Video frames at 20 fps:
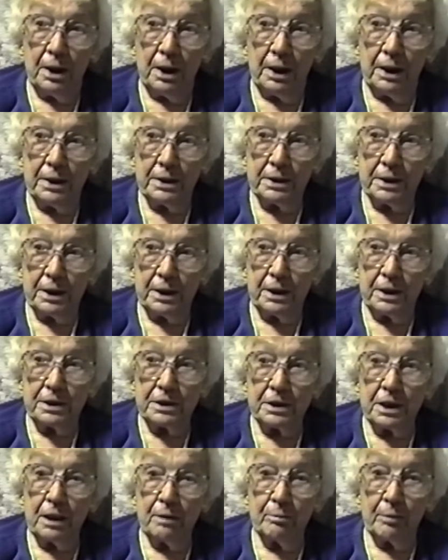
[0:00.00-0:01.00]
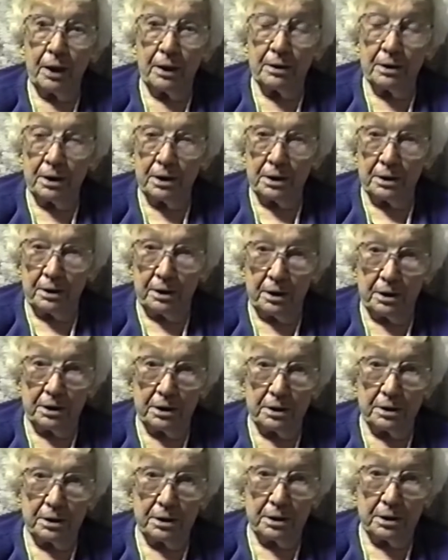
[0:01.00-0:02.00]
He said there's some
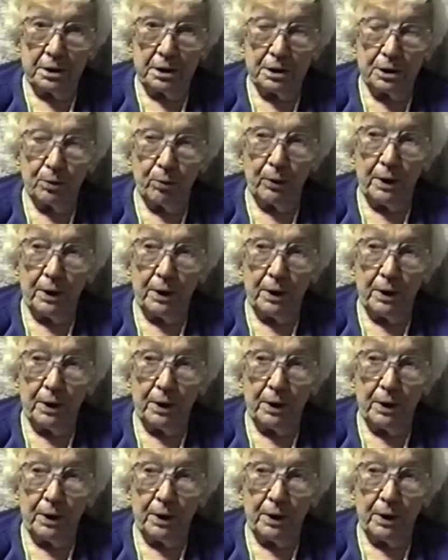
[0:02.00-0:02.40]
that's just a